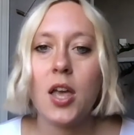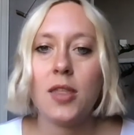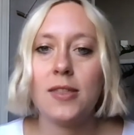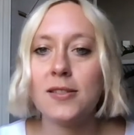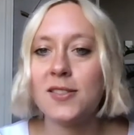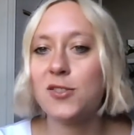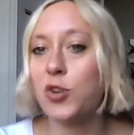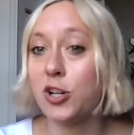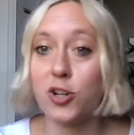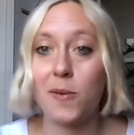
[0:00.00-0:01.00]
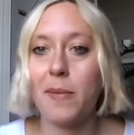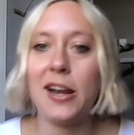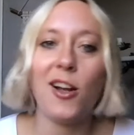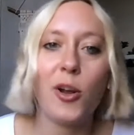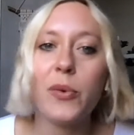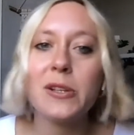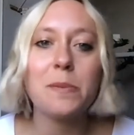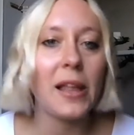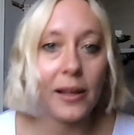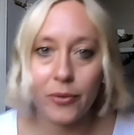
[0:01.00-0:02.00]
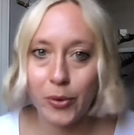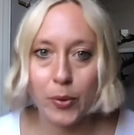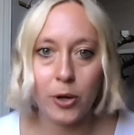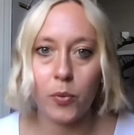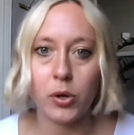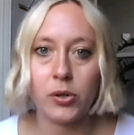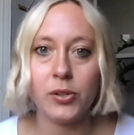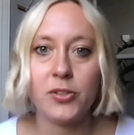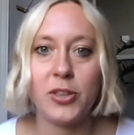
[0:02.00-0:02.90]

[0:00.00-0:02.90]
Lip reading: This structure might not always play out in the real world.